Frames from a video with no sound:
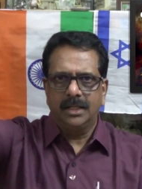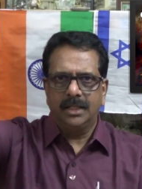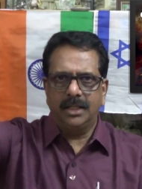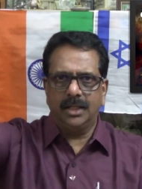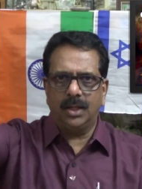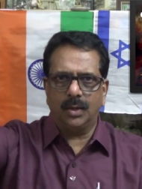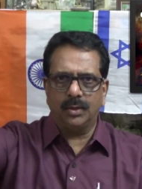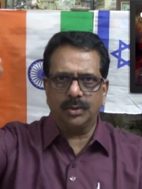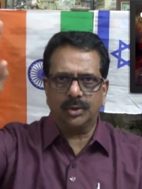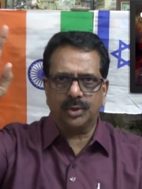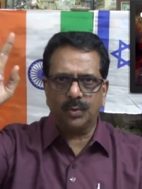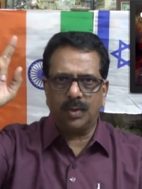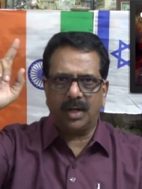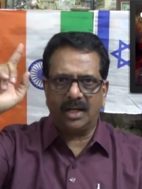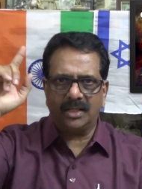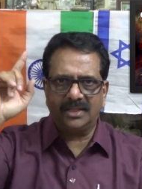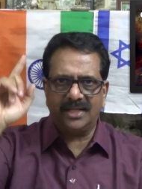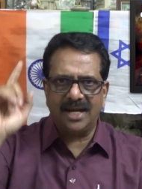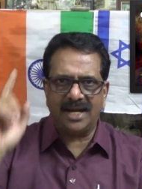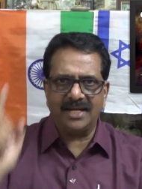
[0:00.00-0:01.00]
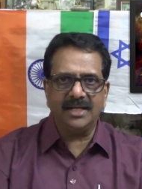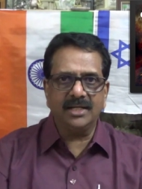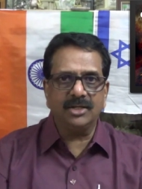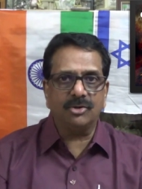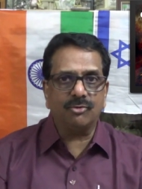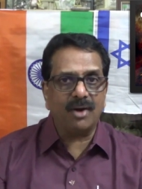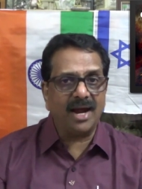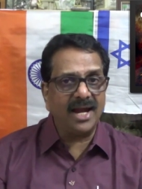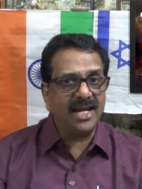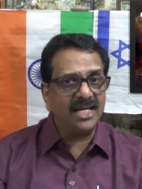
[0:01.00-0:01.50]
Those who are dead in
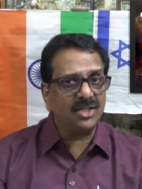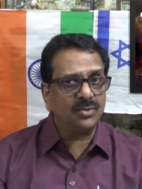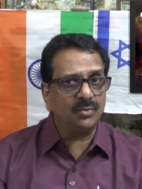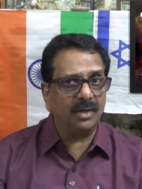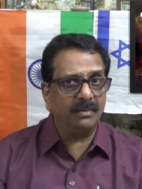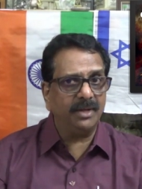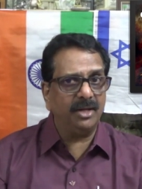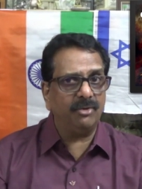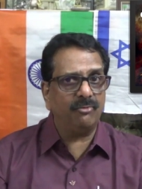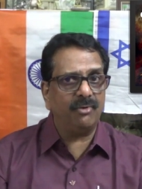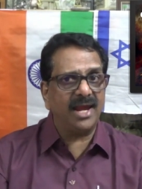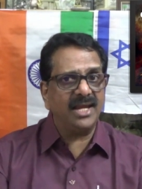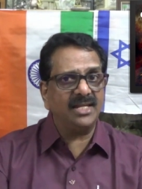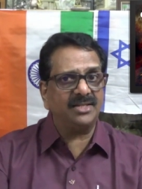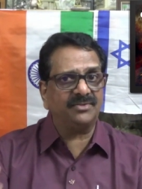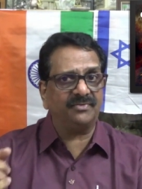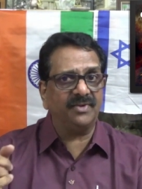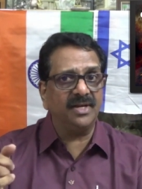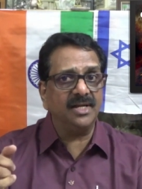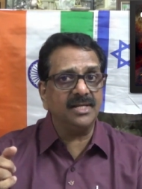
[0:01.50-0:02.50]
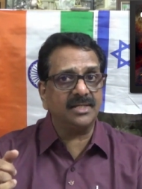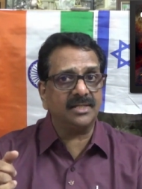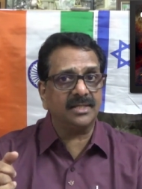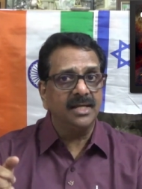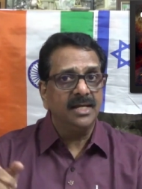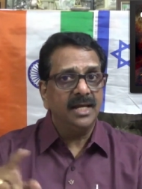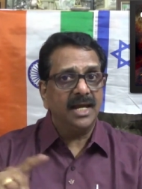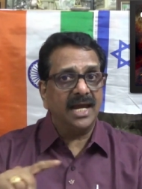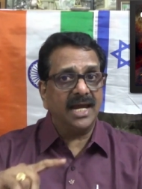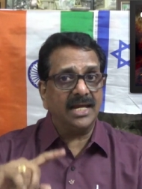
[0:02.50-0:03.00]
Christ will be raised first,
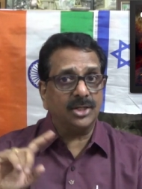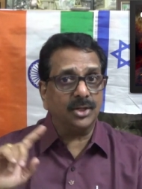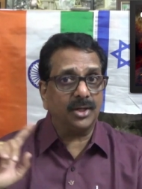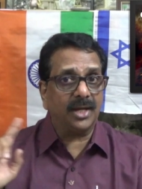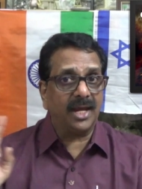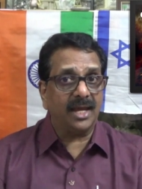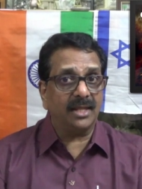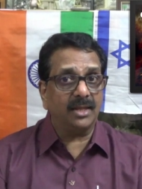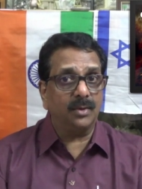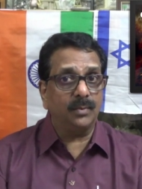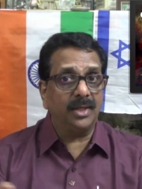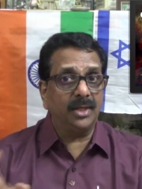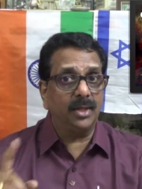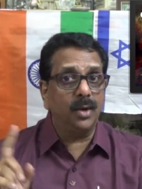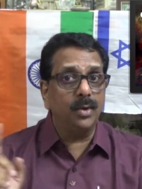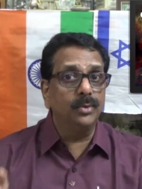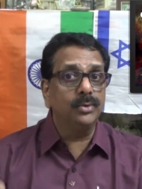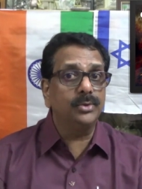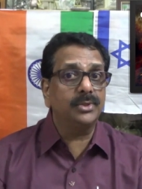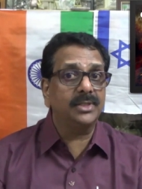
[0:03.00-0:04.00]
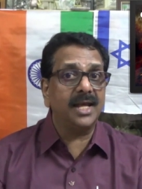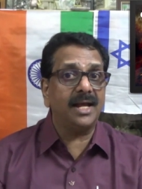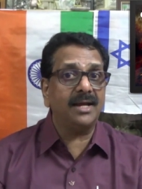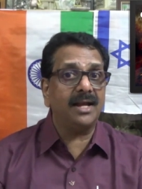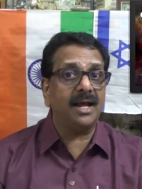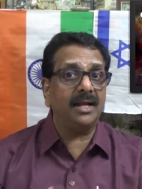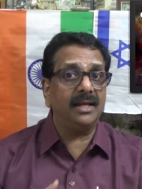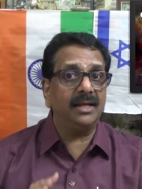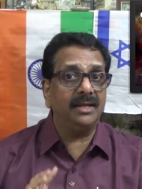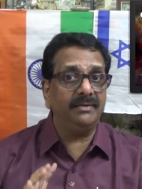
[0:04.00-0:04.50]
and together with those that
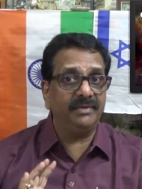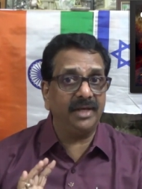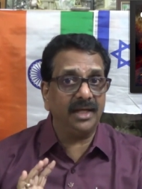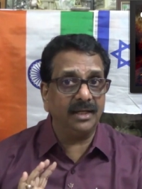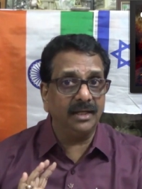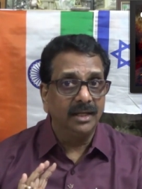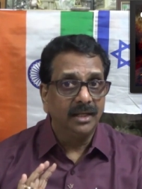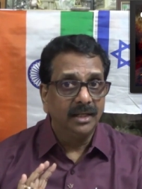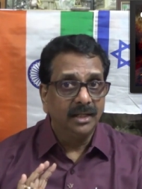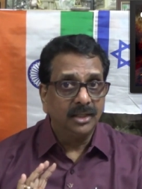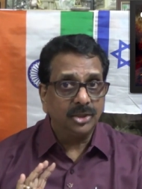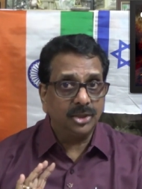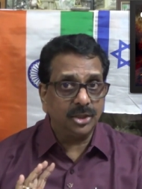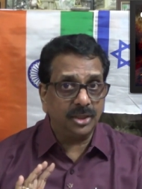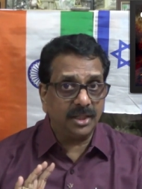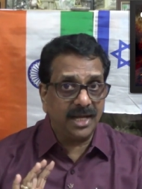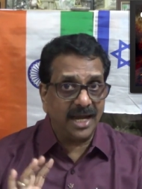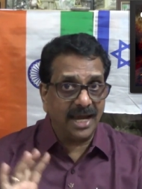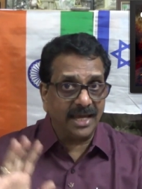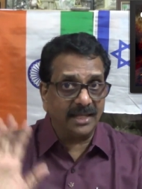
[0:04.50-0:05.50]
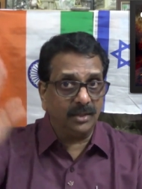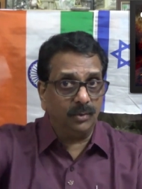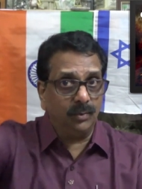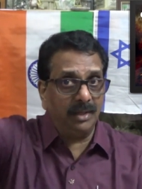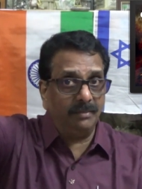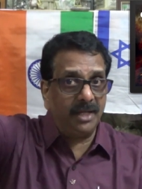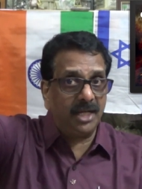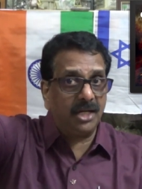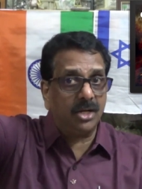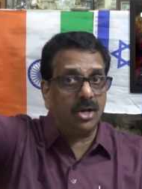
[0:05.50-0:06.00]
are living, together will
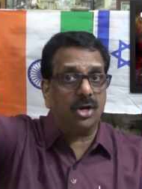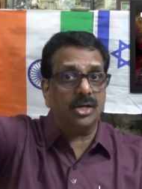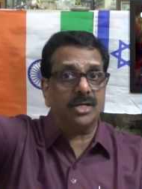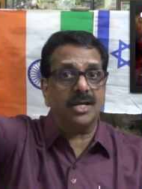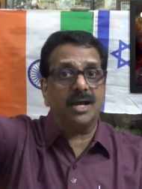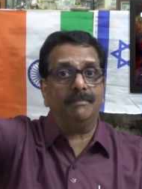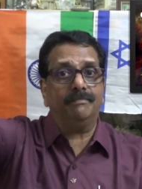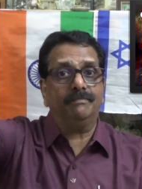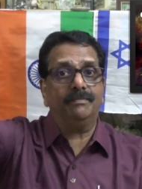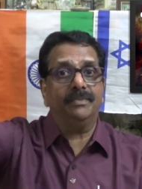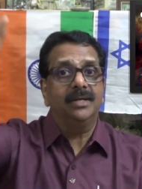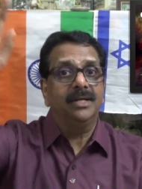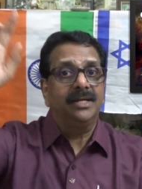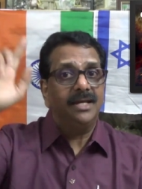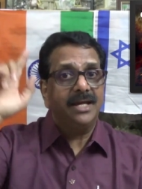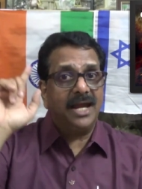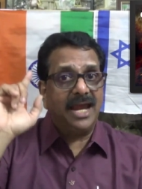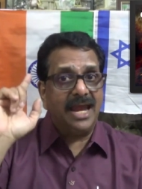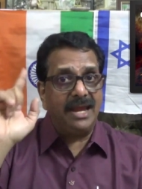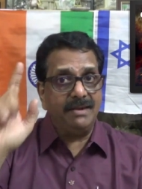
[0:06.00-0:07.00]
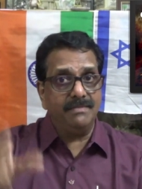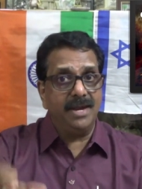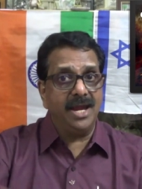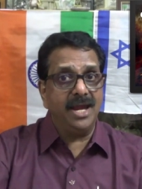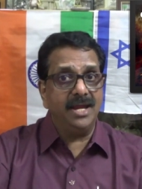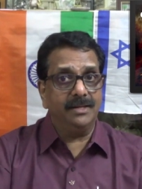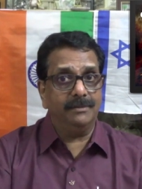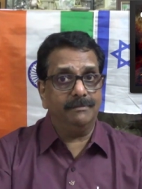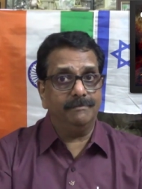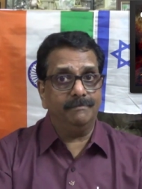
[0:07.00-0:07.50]
be caught up.
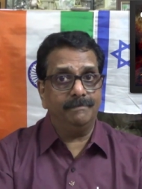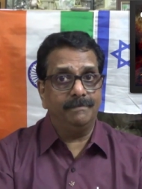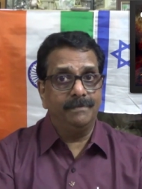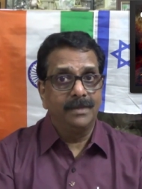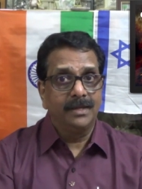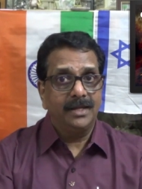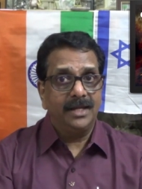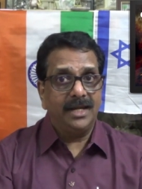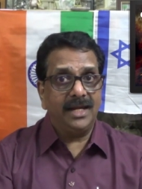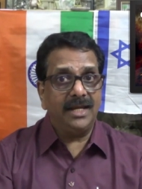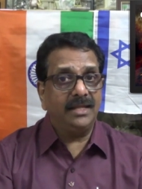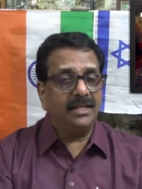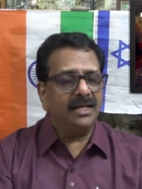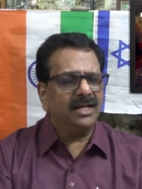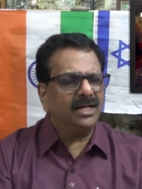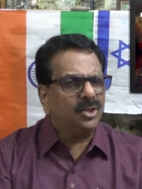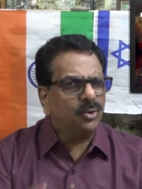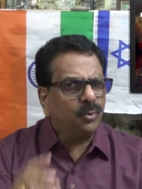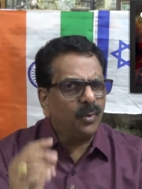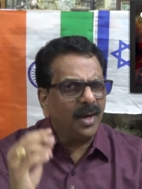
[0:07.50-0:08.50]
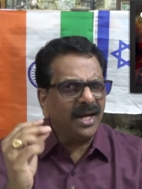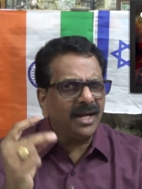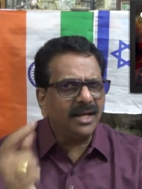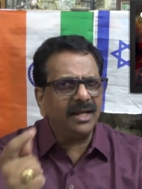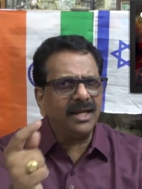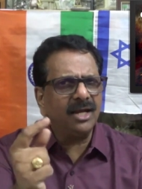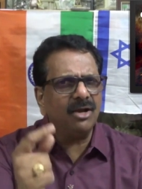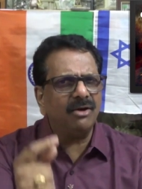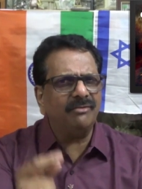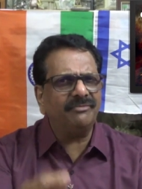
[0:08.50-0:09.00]
Amen. In the
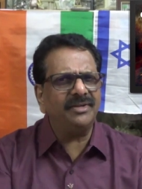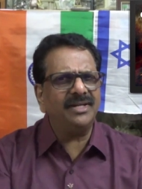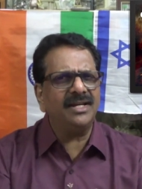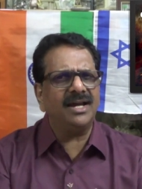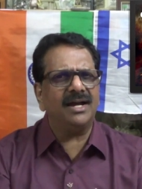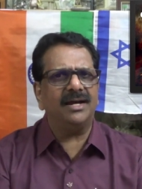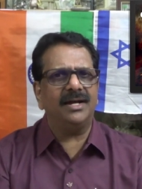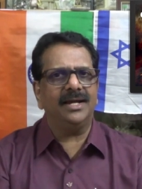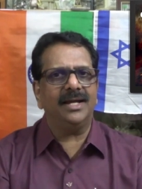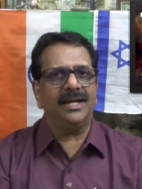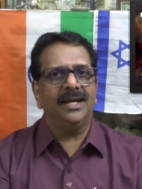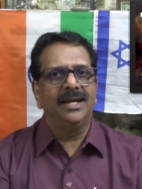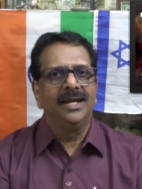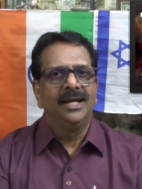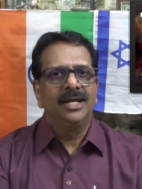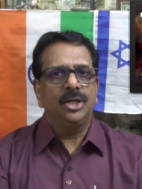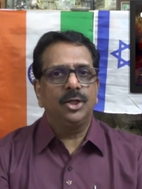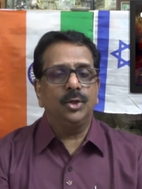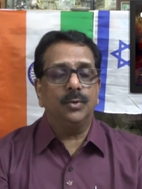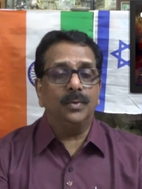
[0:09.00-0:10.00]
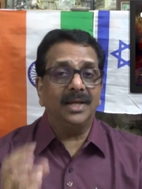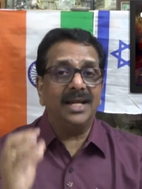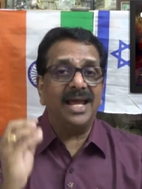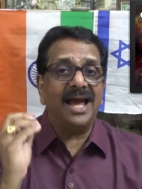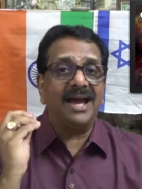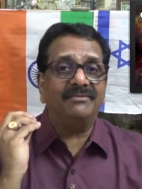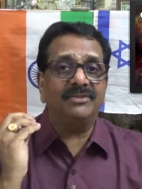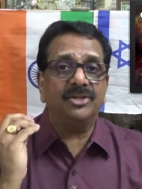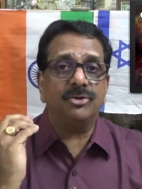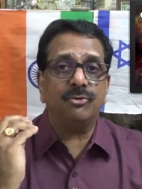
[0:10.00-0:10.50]
twinkling of an eye, you will
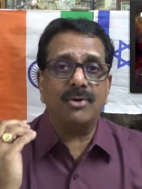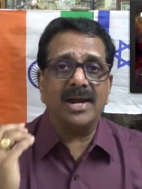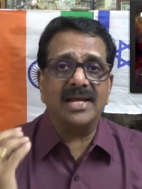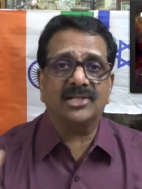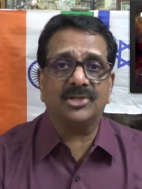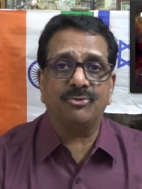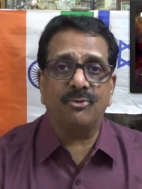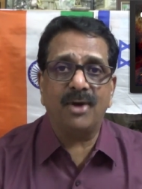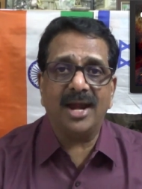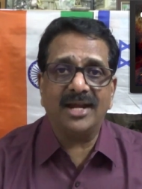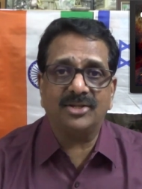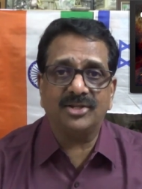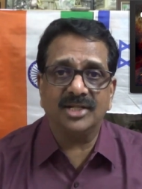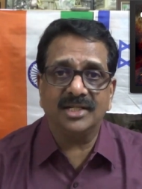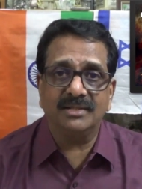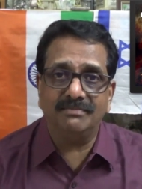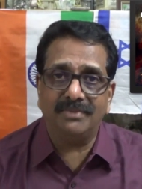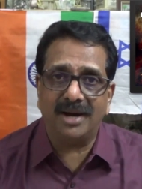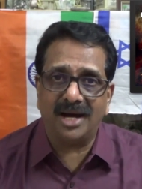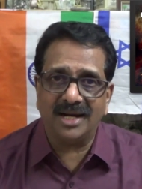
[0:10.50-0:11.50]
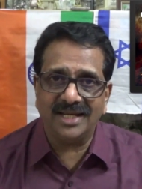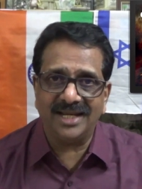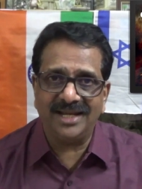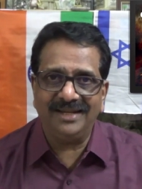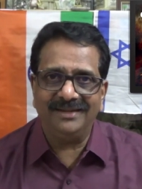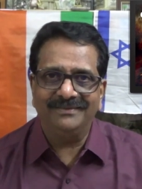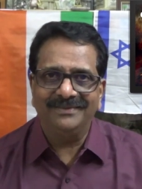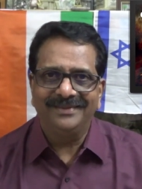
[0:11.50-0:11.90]
have a resurrected body.